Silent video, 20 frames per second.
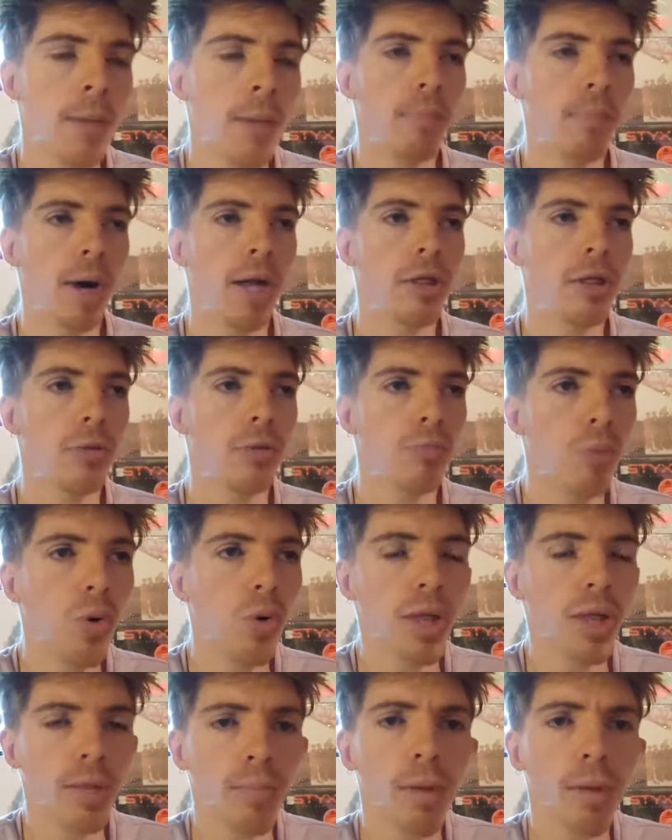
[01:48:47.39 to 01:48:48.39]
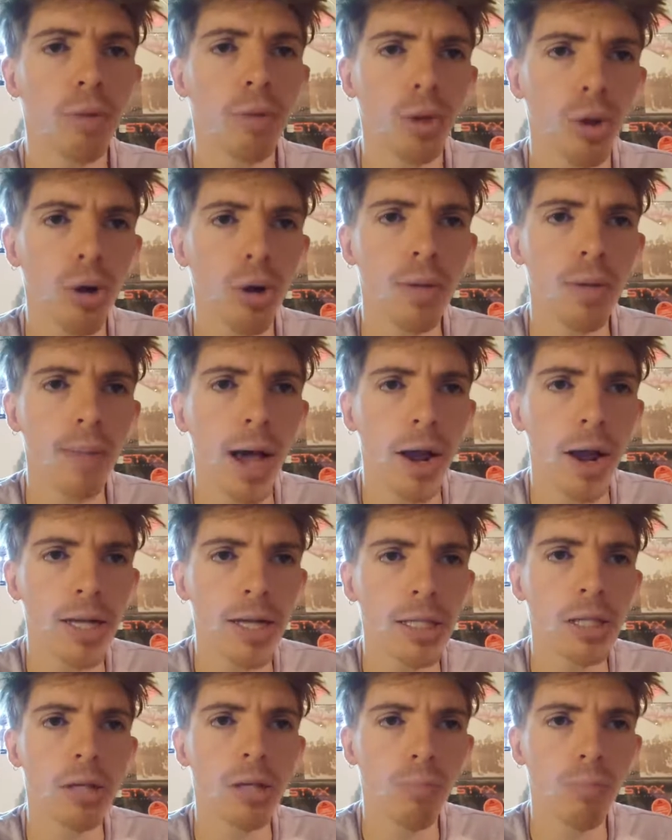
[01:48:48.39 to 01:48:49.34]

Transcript: but the more that people learn about us and